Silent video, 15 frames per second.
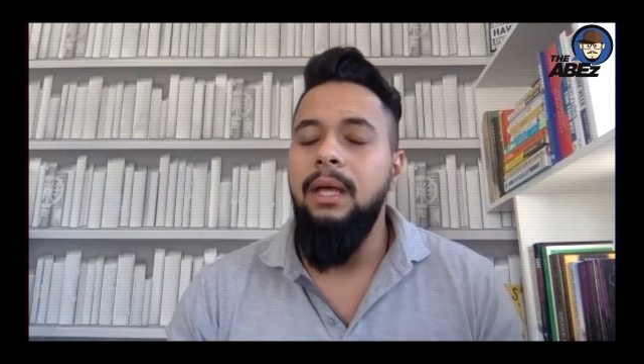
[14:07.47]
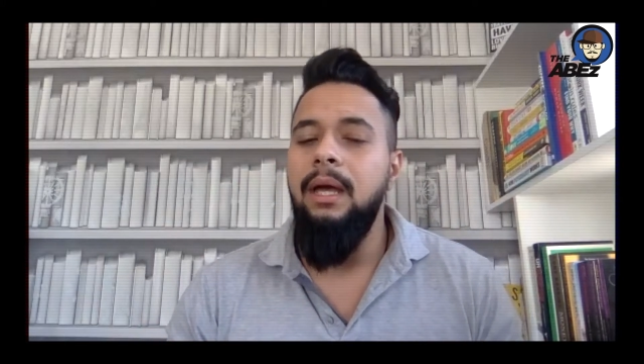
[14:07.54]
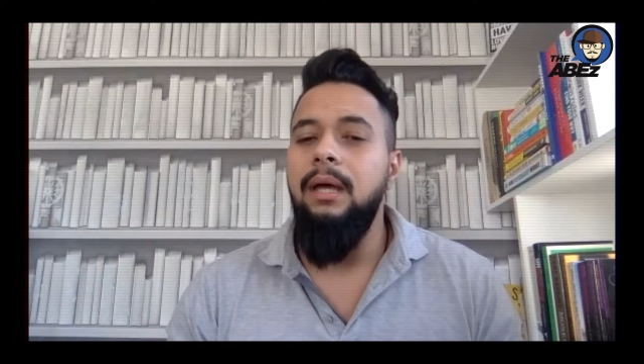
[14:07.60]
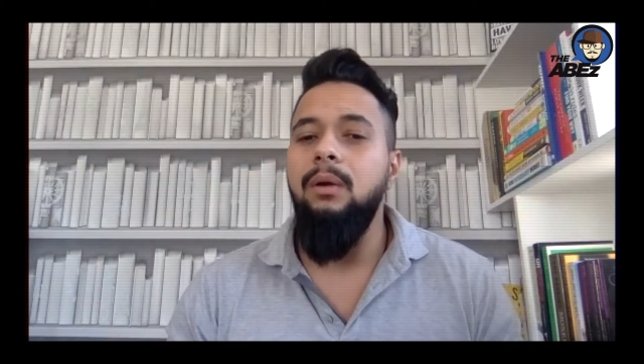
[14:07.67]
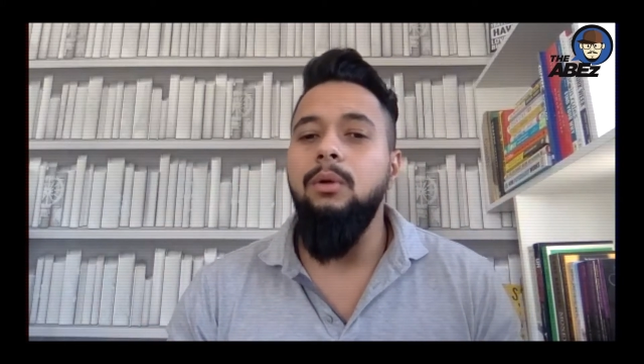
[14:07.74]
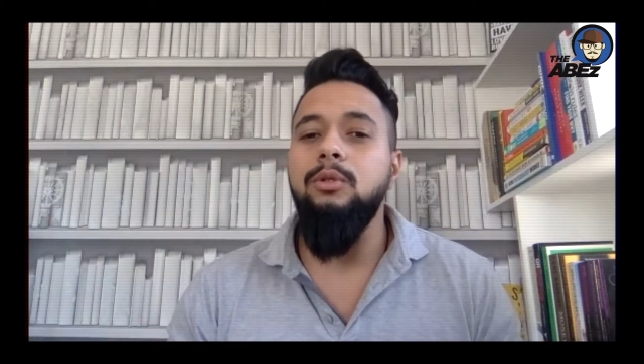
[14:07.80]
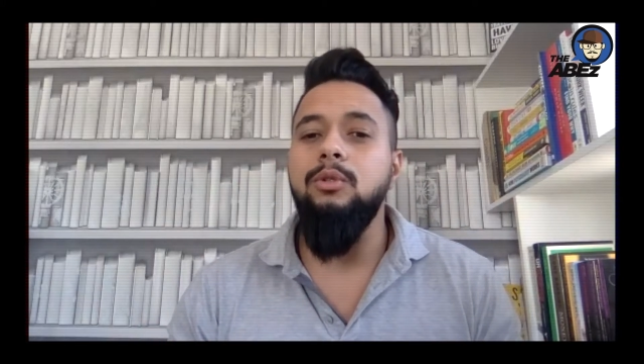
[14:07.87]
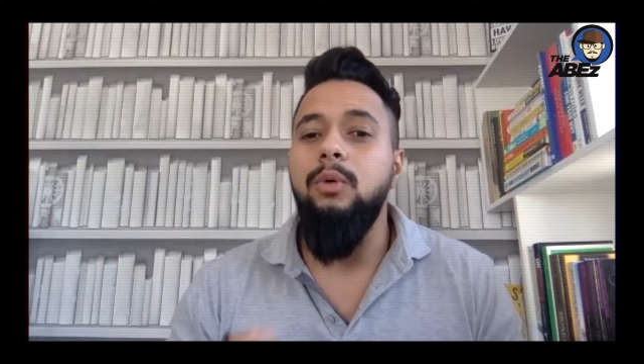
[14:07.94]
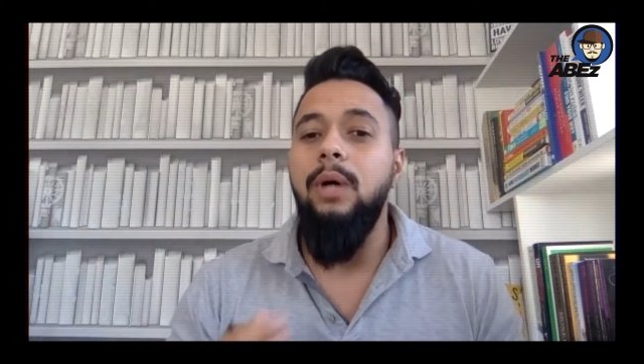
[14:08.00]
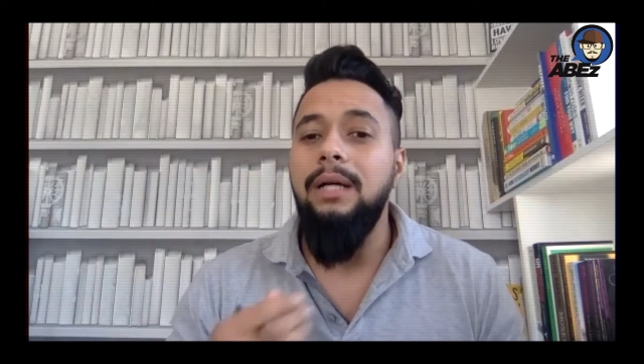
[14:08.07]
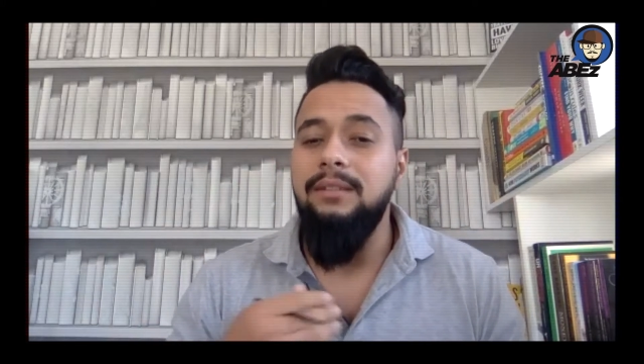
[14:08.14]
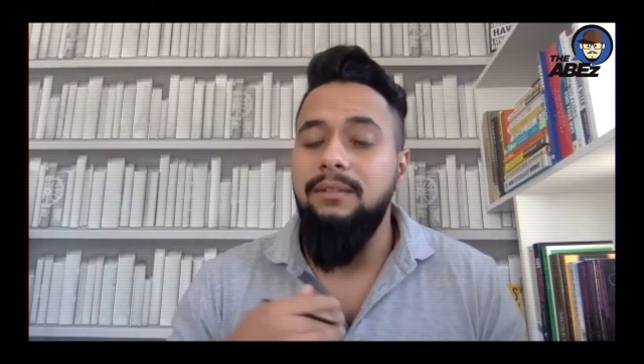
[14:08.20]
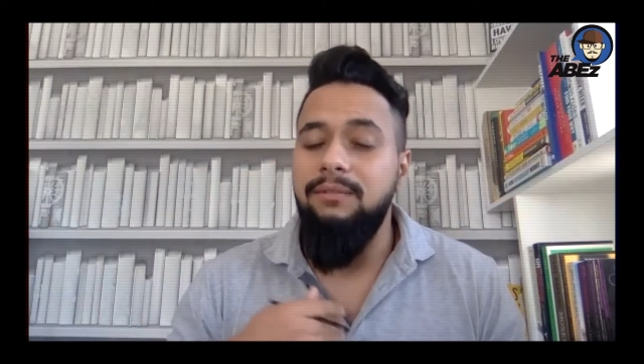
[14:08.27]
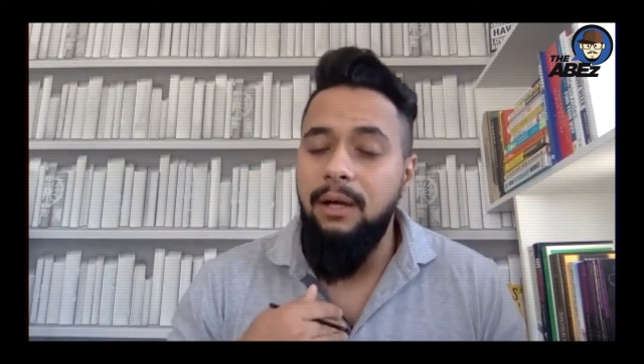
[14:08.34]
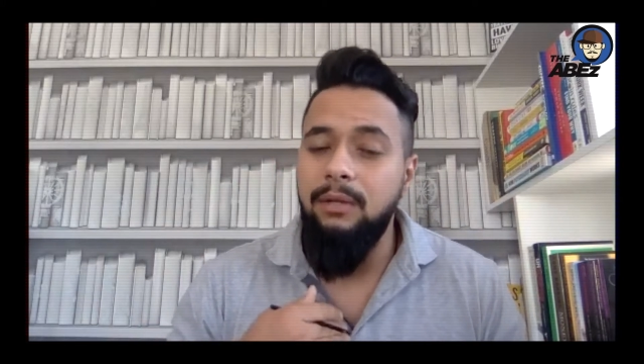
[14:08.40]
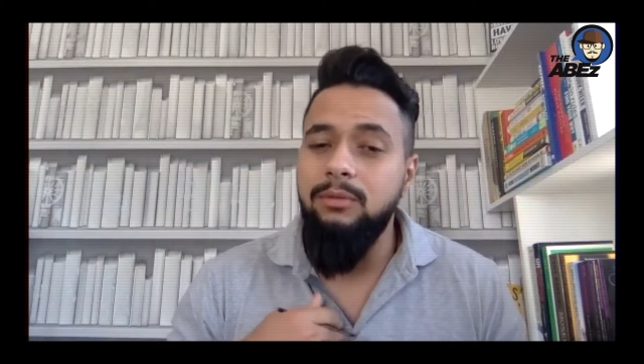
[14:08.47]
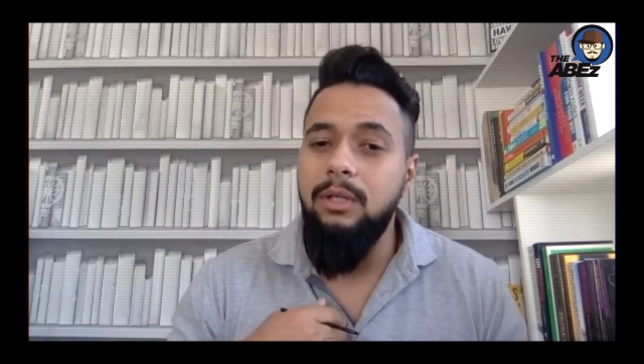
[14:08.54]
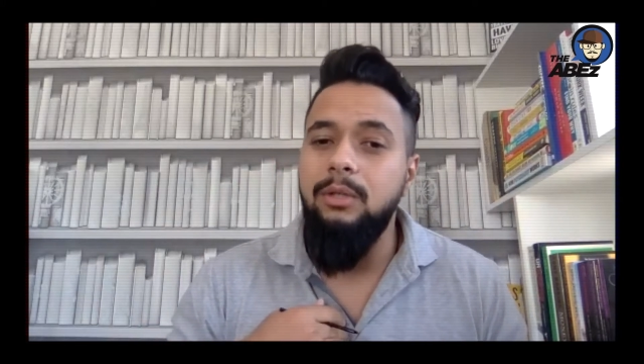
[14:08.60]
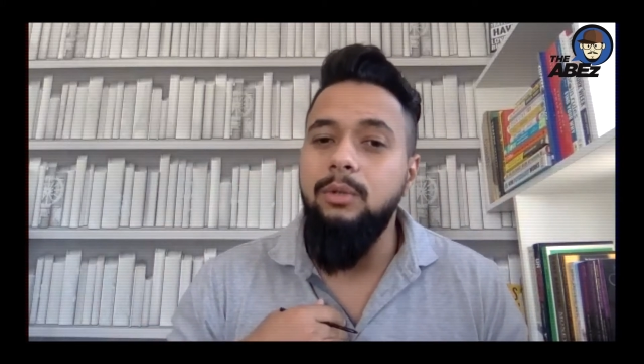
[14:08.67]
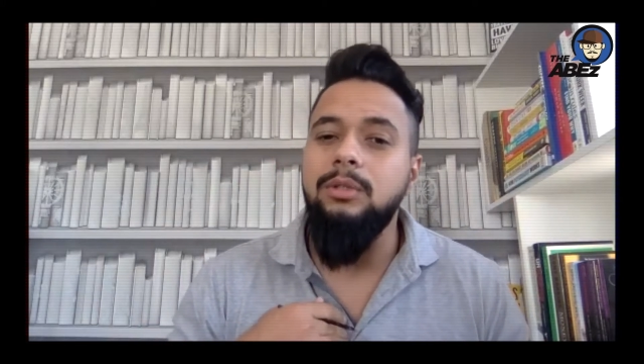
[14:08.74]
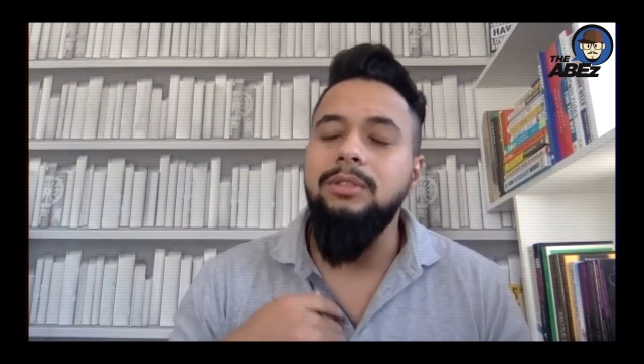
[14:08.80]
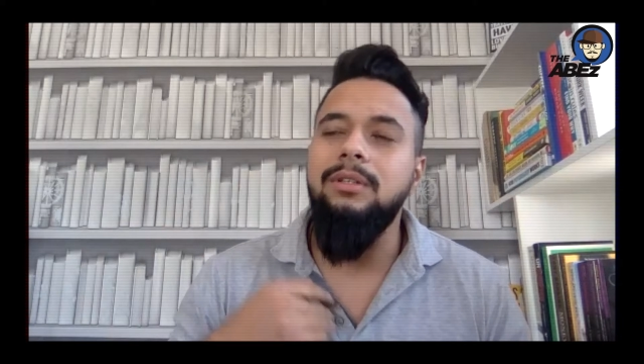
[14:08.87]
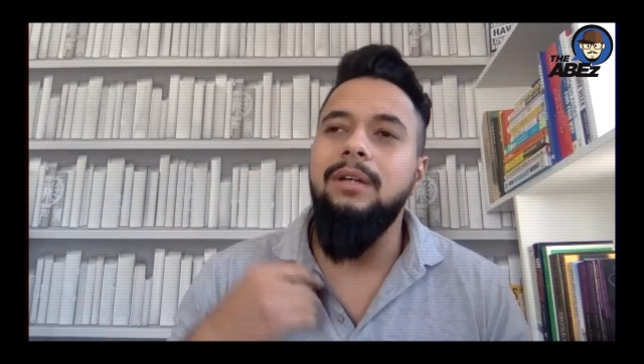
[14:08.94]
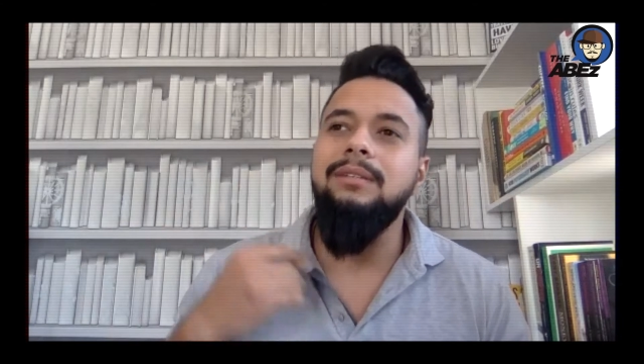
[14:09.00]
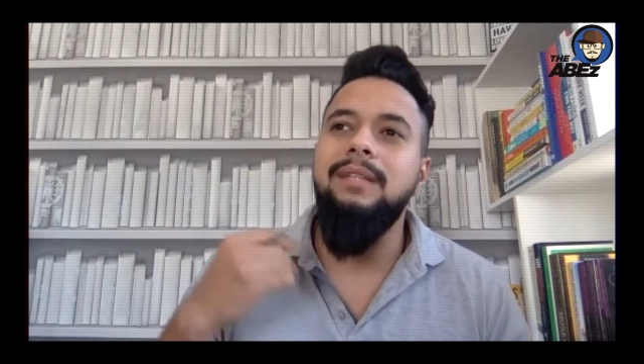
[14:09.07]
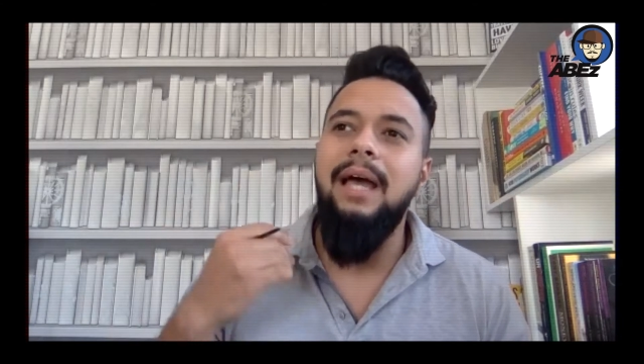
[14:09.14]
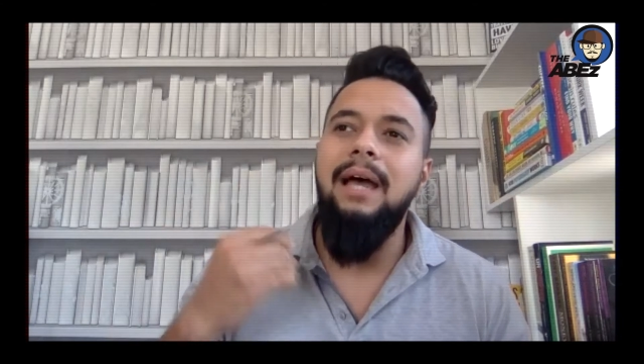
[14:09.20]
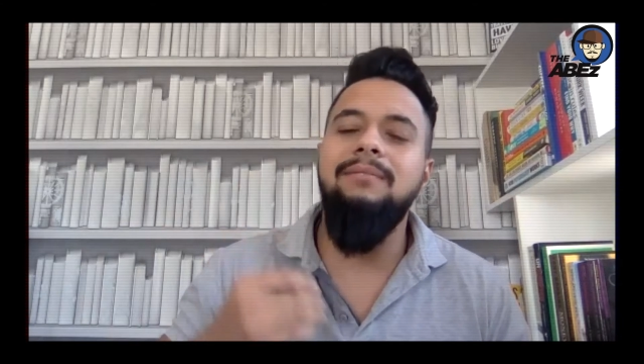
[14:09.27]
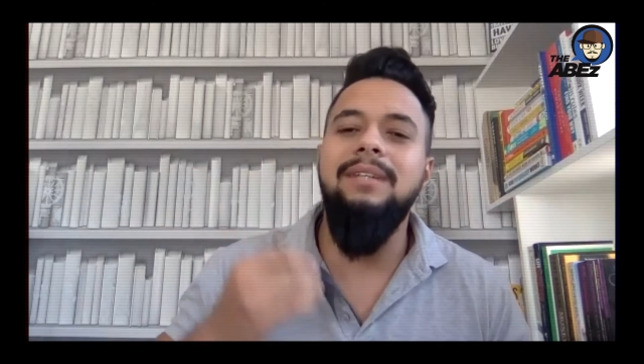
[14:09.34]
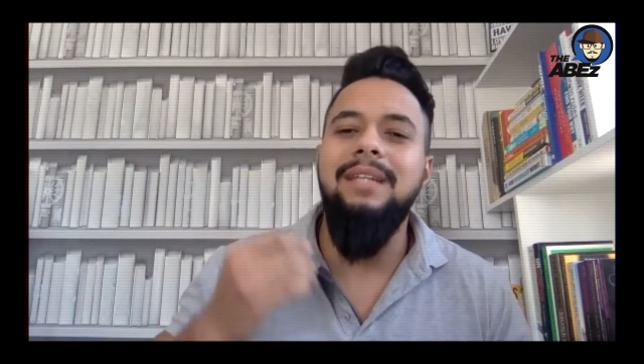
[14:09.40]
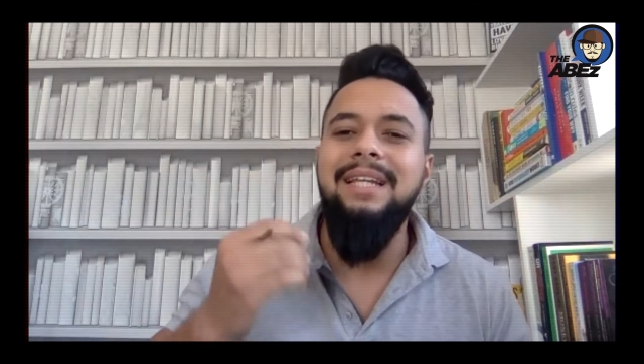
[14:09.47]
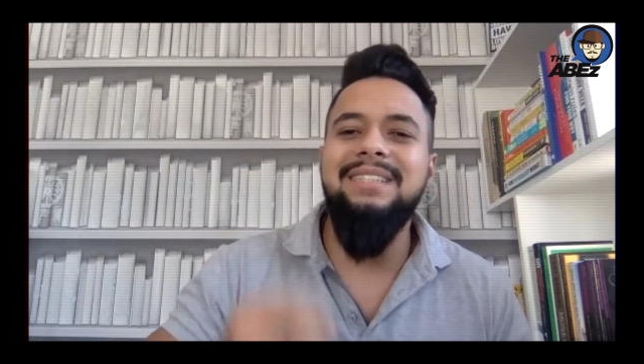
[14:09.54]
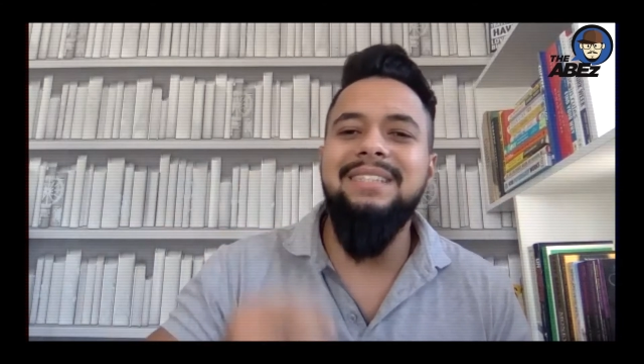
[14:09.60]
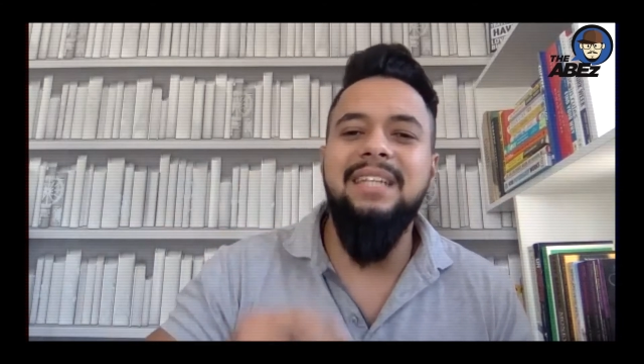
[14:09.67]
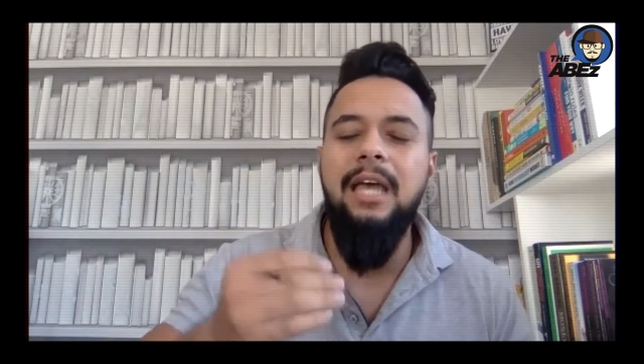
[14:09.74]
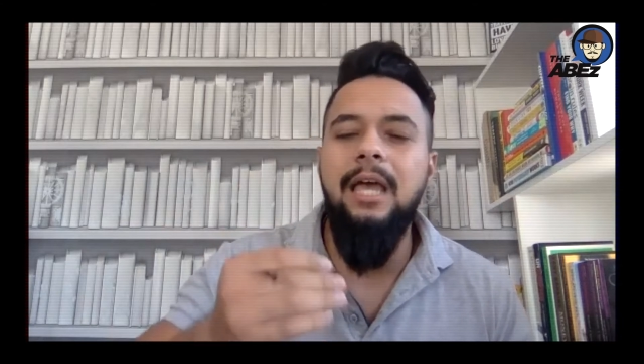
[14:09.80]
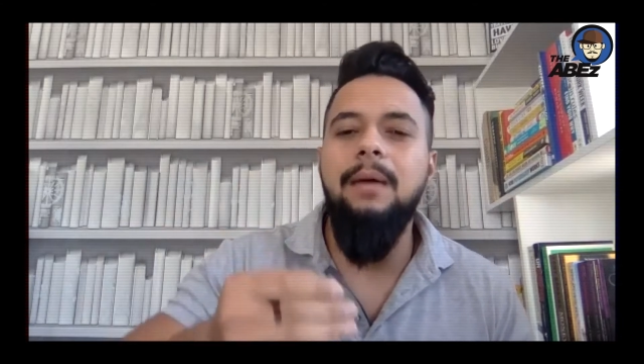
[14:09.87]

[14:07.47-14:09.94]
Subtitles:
And also, as a founder, you start to have less